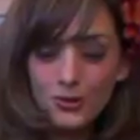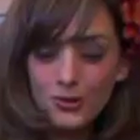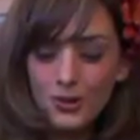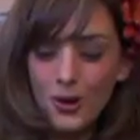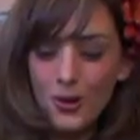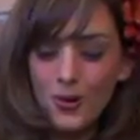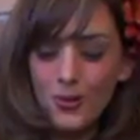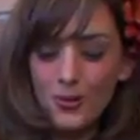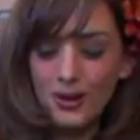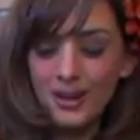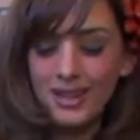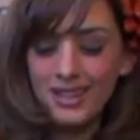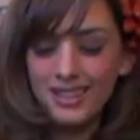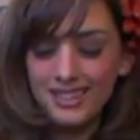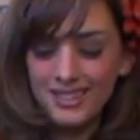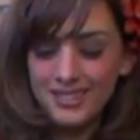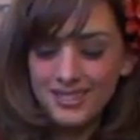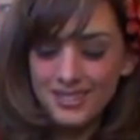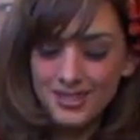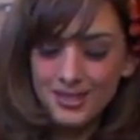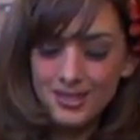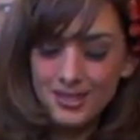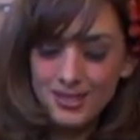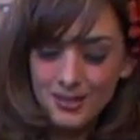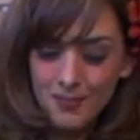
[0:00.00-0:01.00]
so we're going to
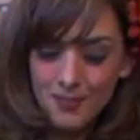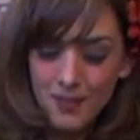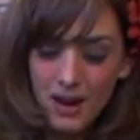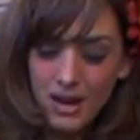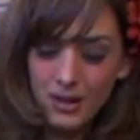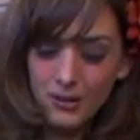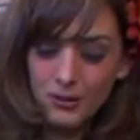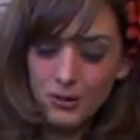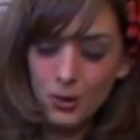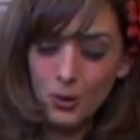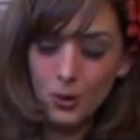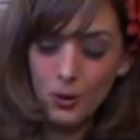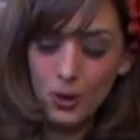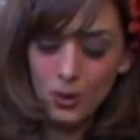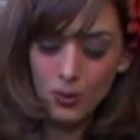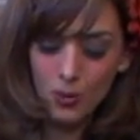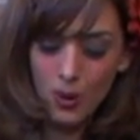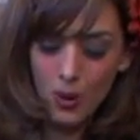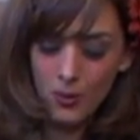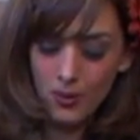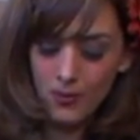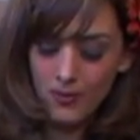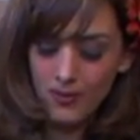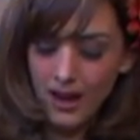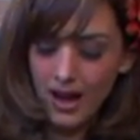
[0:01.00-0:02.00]
just make do with
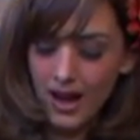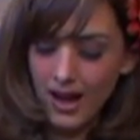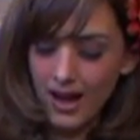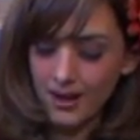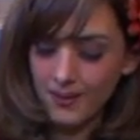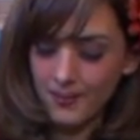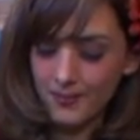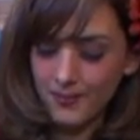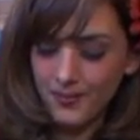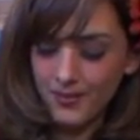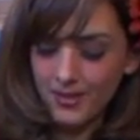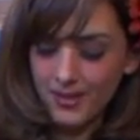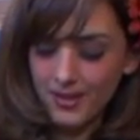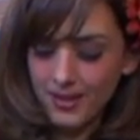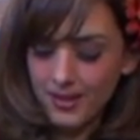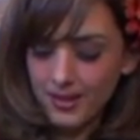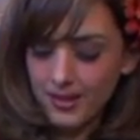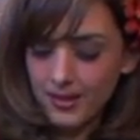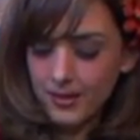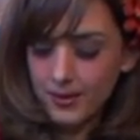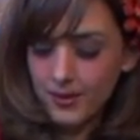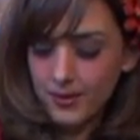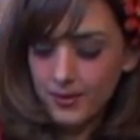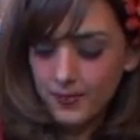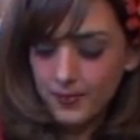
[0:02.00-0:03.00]
what we've got.
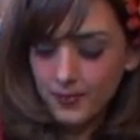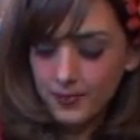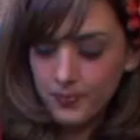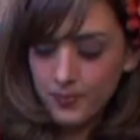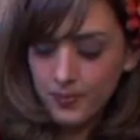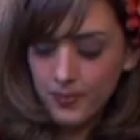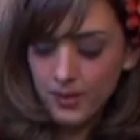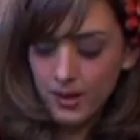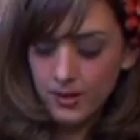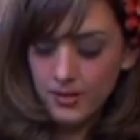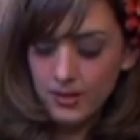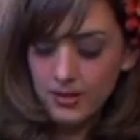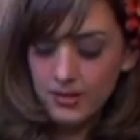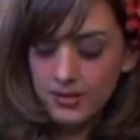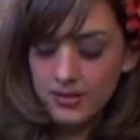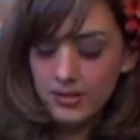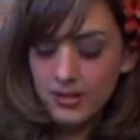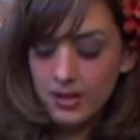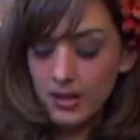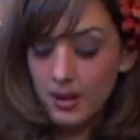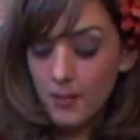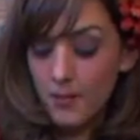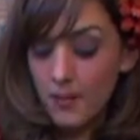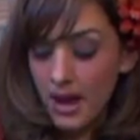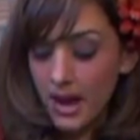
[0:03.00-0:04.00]
This is
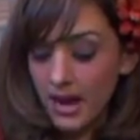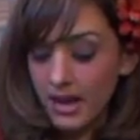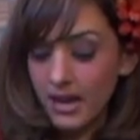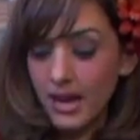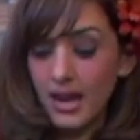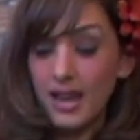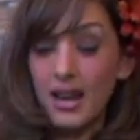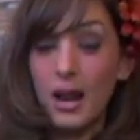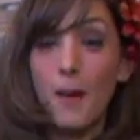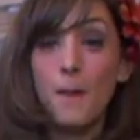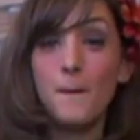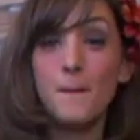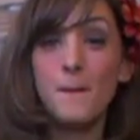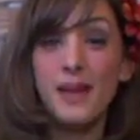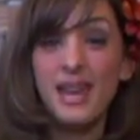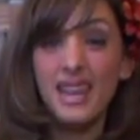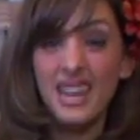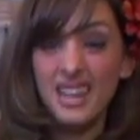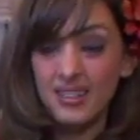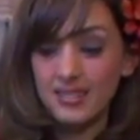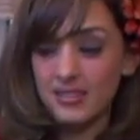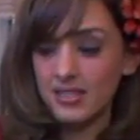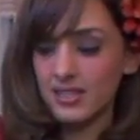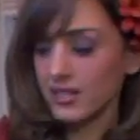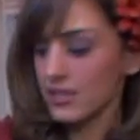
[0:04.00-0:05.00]
going to make an
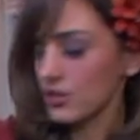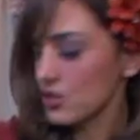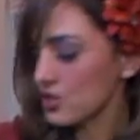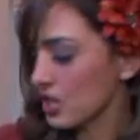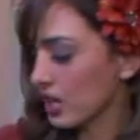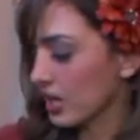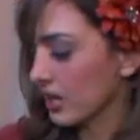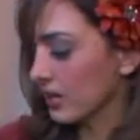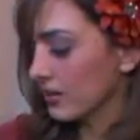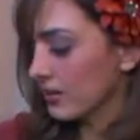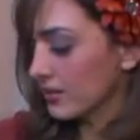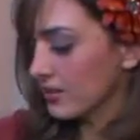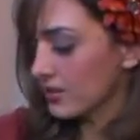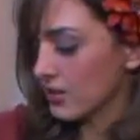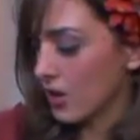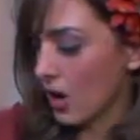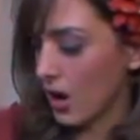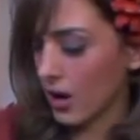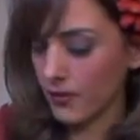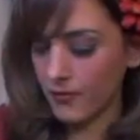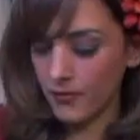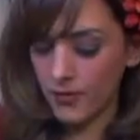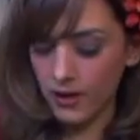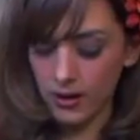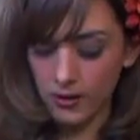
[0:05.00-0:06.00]
amazing chicken
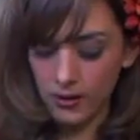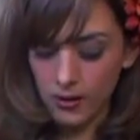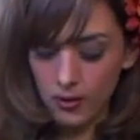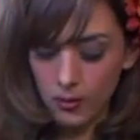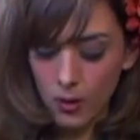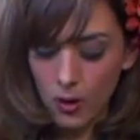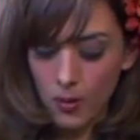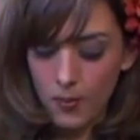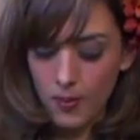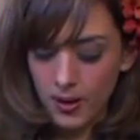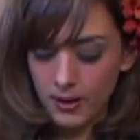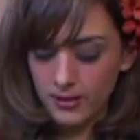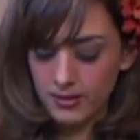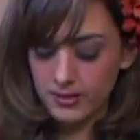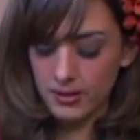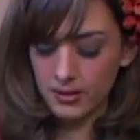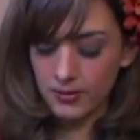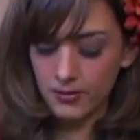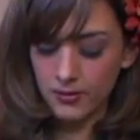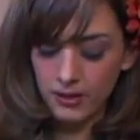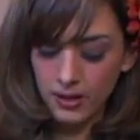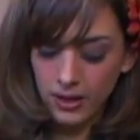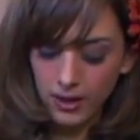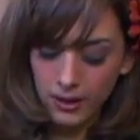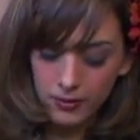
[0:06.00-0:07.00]
stock, very robust
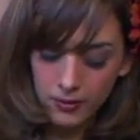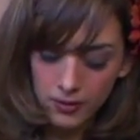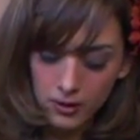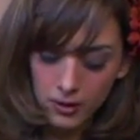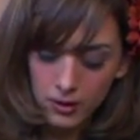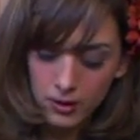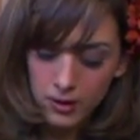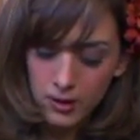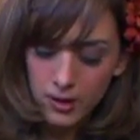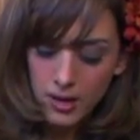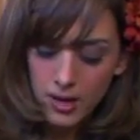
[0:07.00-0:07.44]
in flavor.